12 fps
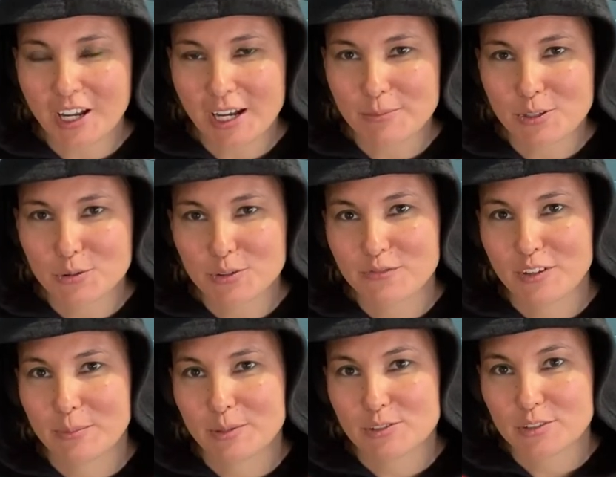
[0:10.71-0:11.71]
I'm the Youth and
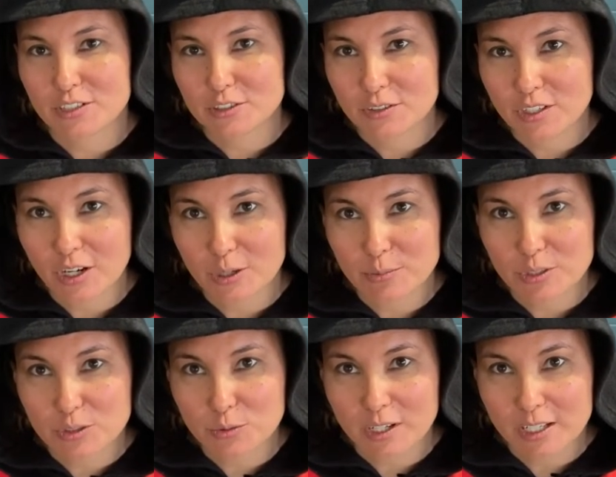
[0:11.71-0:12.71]
Family Director at the
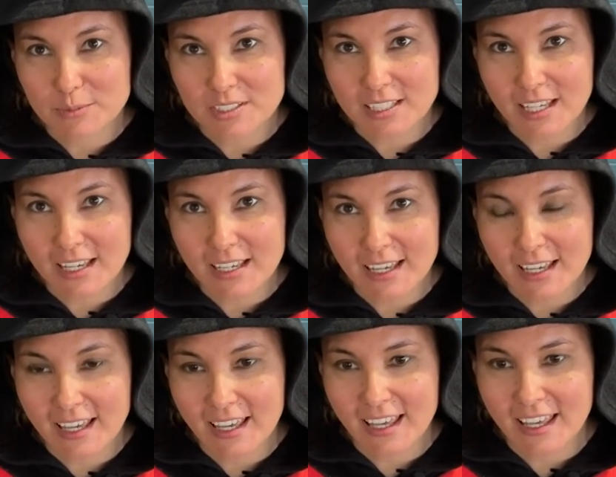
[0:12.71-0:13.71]
Armbrust YMCA,
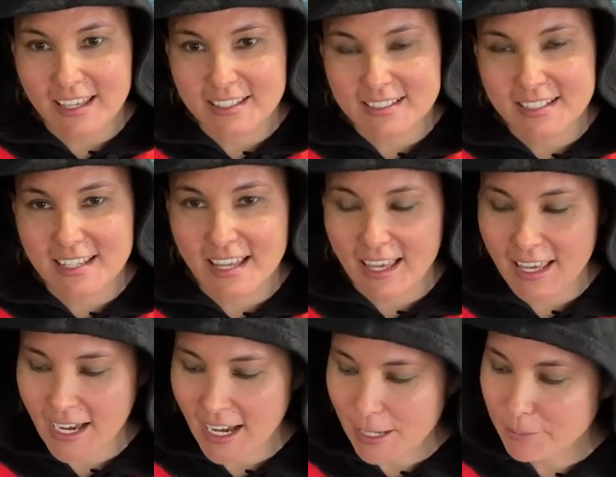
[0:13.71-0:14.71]
and
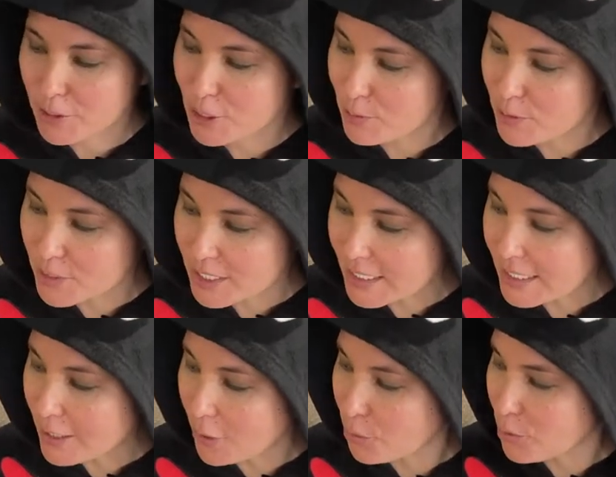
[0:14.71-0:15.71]
today I'm going to be
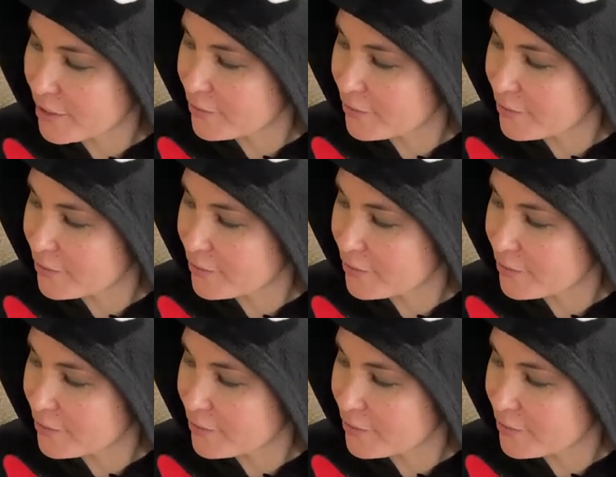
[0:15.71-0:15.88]
reading One